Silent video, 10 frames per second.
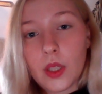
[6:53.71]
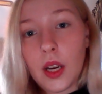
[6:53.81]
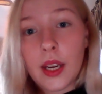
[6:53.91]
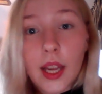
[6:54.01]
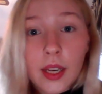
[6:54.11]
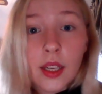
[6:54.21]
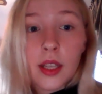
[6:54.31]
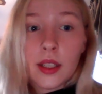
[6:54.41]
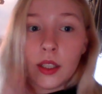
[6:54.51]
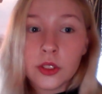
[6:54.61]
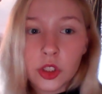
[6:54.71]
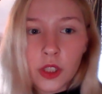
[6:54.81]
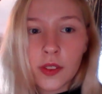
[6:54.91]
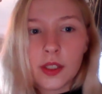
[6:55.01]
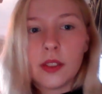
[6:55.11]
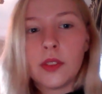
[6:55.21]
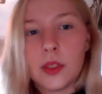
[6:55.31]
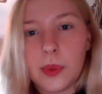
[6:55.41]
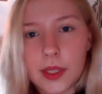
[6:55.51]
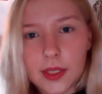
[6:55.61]
again, conjunctive
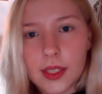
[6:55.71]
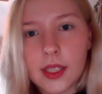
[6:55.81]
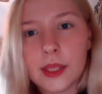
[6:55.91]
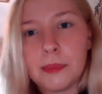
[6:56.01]
is what this is.